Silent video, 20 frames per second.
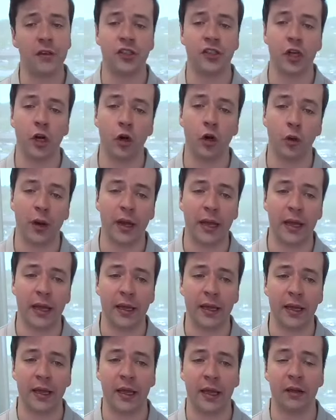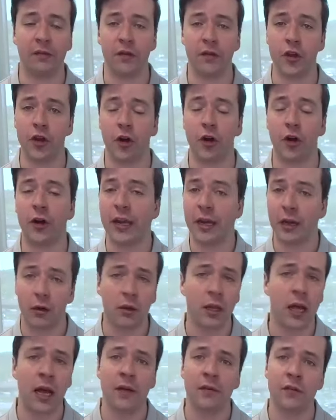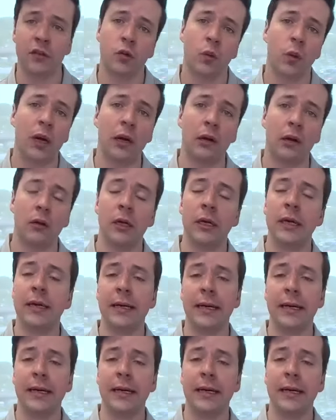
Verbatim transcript: So if you're here live as well,